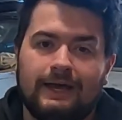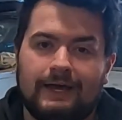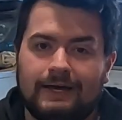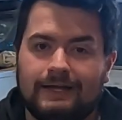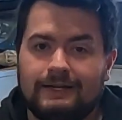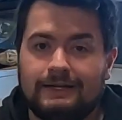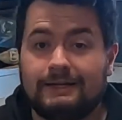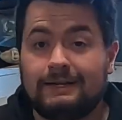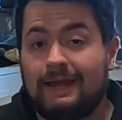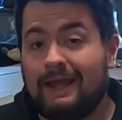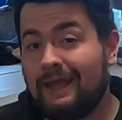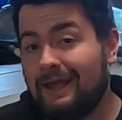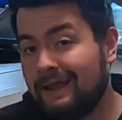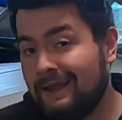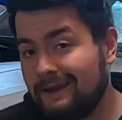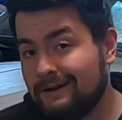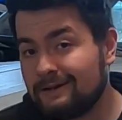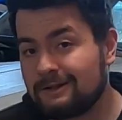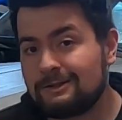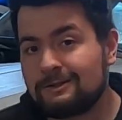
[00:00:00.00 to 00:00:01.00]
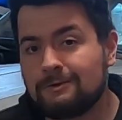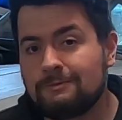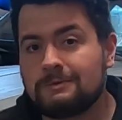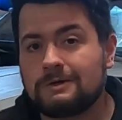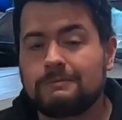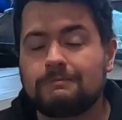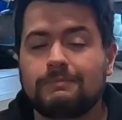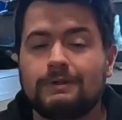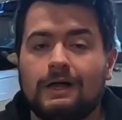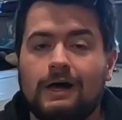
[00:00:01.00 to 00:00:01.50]
headed and
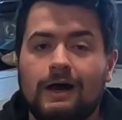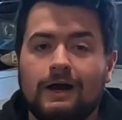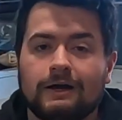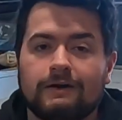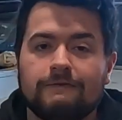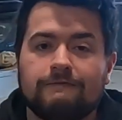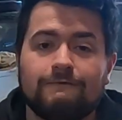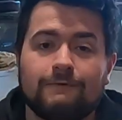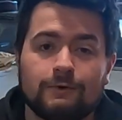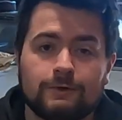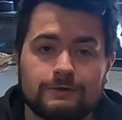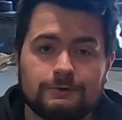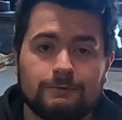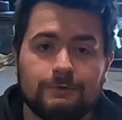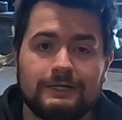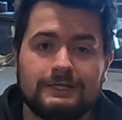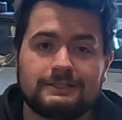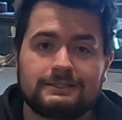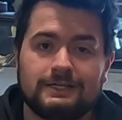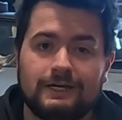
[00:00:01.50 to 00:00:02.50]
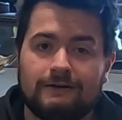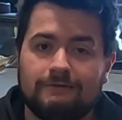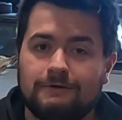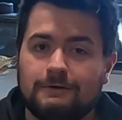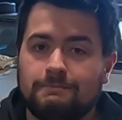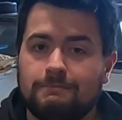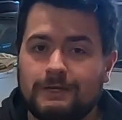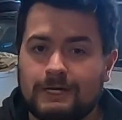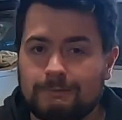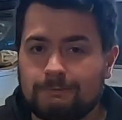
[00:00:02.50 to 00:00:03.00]
aluminum block
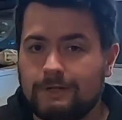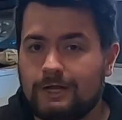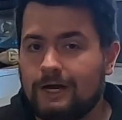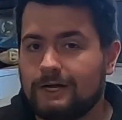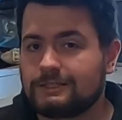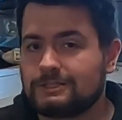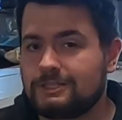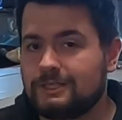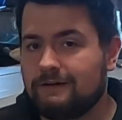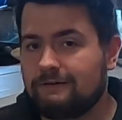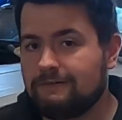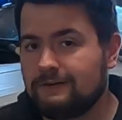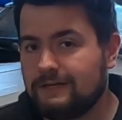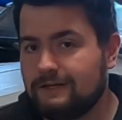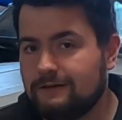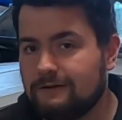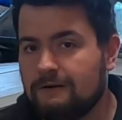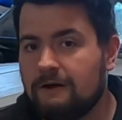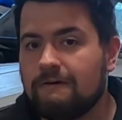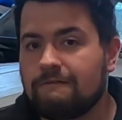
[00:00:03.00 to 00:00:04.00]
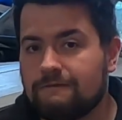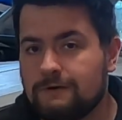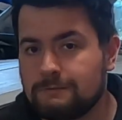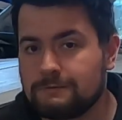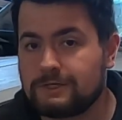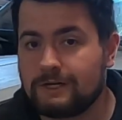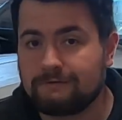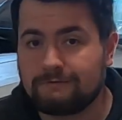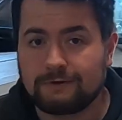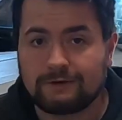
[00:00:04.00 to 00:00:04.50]
427 big block Chevy
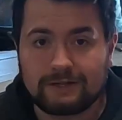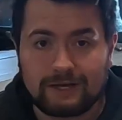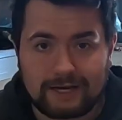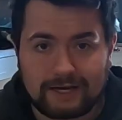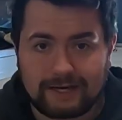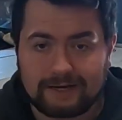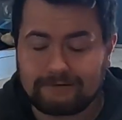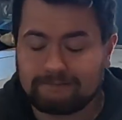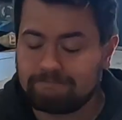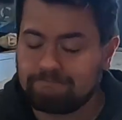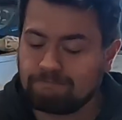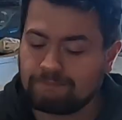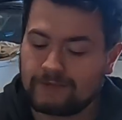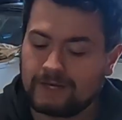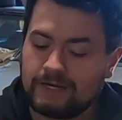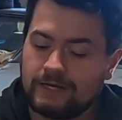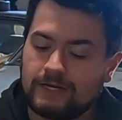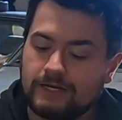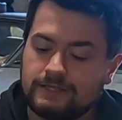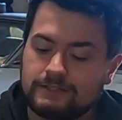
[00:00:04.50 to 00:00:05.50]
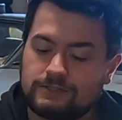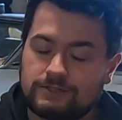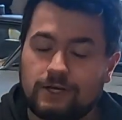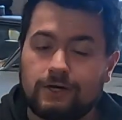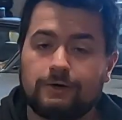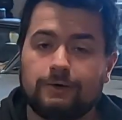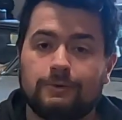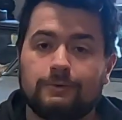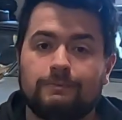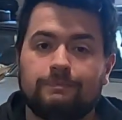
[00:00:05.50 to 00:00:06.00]
from Chevrolet.
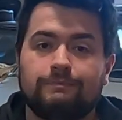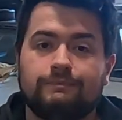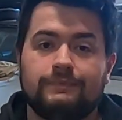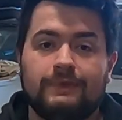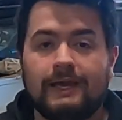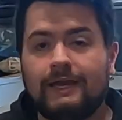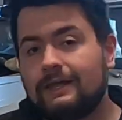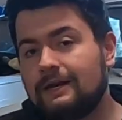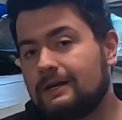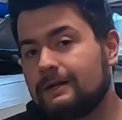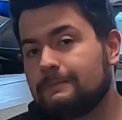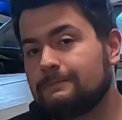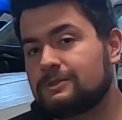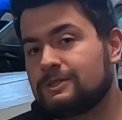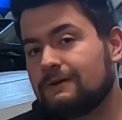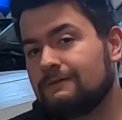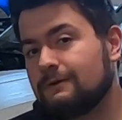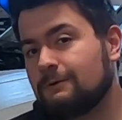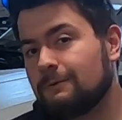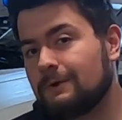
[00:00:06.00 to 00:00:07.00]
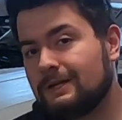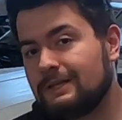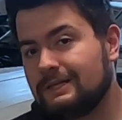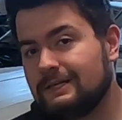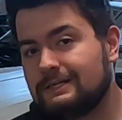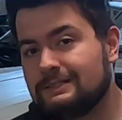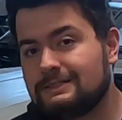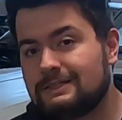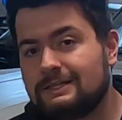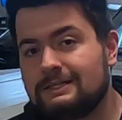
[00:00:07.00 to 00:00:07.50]
So they ended up shoving one of
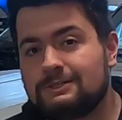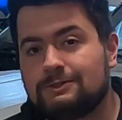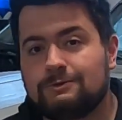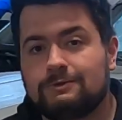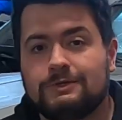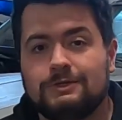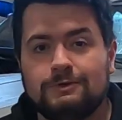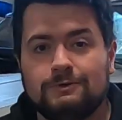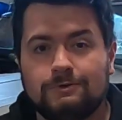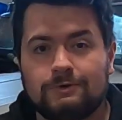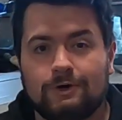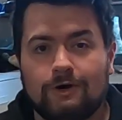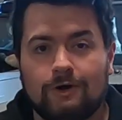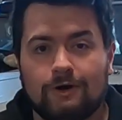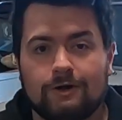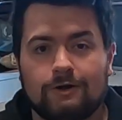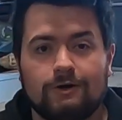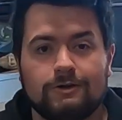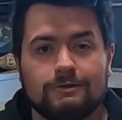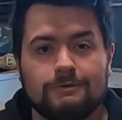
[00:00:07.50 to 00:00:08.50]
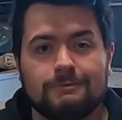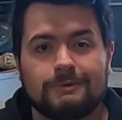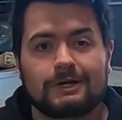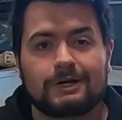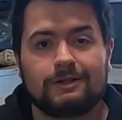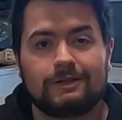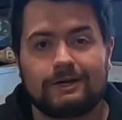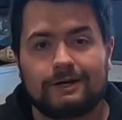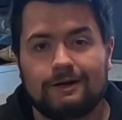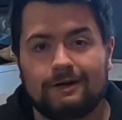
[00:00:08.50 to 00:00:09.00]
these into a new car called the
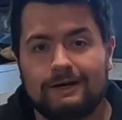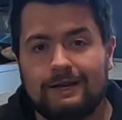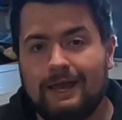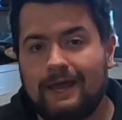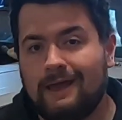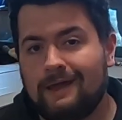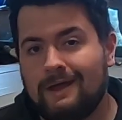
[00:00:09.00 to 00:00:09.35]
McLaren